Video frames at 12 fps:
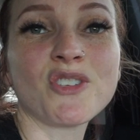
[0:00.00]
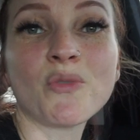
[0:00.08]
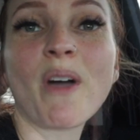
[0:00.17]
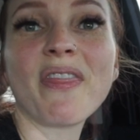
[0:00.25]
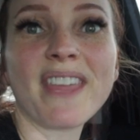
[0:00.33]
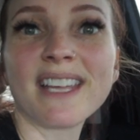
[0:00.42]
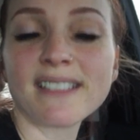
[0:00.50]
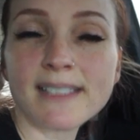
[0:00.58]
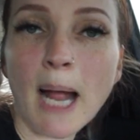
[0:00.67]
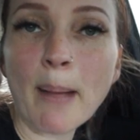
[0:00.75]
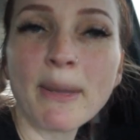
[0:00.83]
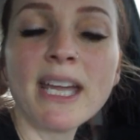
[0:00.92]
do one thing and
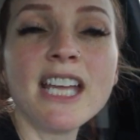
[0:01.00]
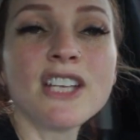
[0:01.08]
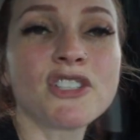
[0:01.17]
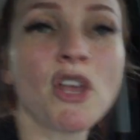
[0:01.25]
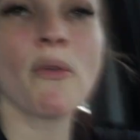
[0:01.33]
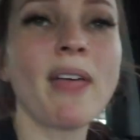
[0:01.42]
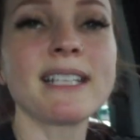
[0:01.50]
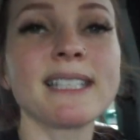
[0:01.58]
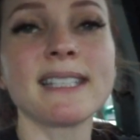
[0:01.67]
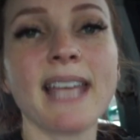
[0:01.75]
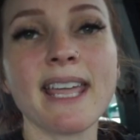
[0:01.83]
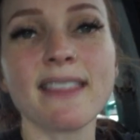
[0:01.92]
stop. So
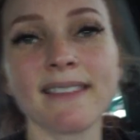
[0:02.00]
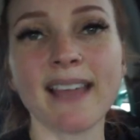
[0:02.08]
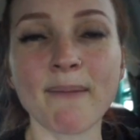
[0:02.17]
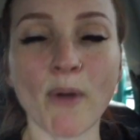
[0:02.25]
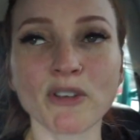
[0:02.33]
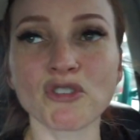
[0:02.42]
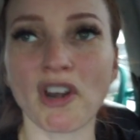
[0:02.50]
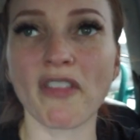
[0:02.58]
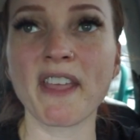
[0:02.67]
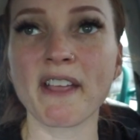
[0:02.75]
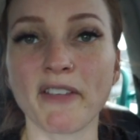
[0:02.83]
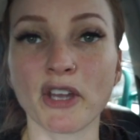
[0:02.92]
that's like, I'm always trying to
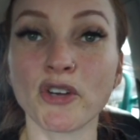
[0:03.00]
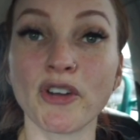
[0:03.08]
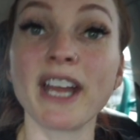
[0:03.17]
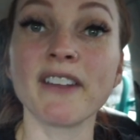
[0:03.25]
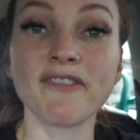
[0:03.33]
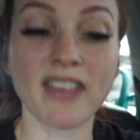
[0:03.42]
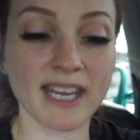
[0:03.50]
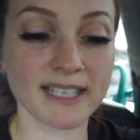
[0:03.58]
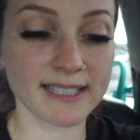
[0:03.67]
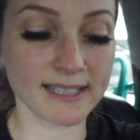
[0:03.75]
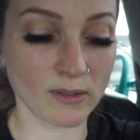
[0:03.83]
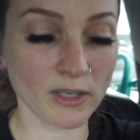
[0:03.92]
think of like creative
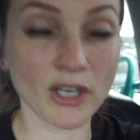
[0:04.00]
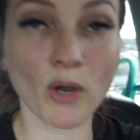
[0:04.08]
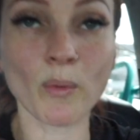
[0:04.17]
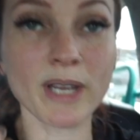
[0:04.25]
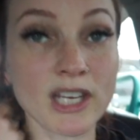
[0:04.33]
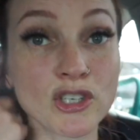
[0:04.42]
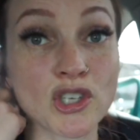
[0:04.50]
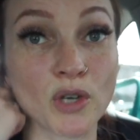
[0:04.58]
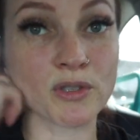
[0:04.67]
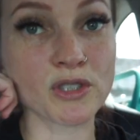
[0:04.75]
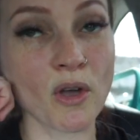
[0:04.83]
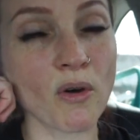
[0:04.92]
things, you know, we can
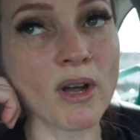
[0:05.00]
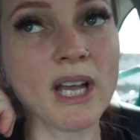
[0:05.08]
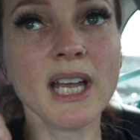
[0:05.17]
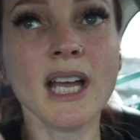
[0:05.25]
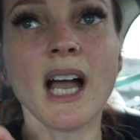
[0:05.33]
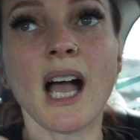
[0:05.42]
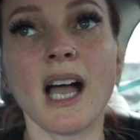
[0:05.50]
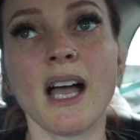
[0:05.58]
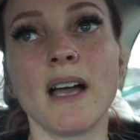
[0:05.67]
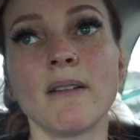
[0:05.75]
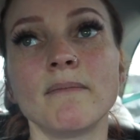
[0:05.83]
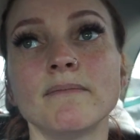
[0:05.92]
do. So
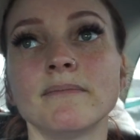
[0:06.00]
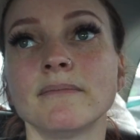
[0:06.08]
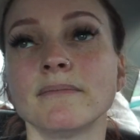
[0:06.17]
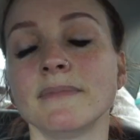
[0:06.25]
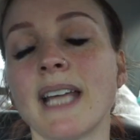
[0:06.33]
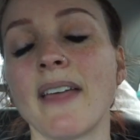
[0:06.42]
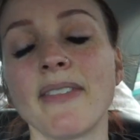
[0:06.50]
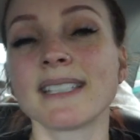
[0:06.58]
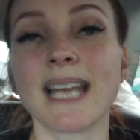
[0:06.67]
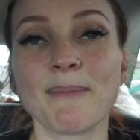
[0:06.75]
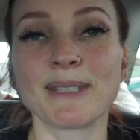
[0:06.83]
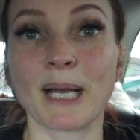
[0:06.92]
yeah, this
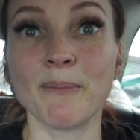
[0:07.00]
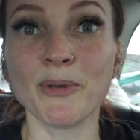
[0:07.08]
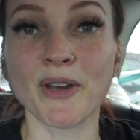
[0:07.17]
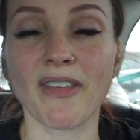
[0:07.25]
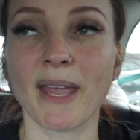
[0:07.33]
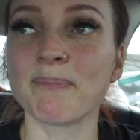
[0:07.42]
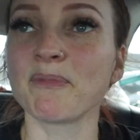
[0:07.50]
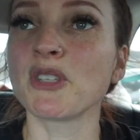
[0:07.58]
time it's like a booty thing.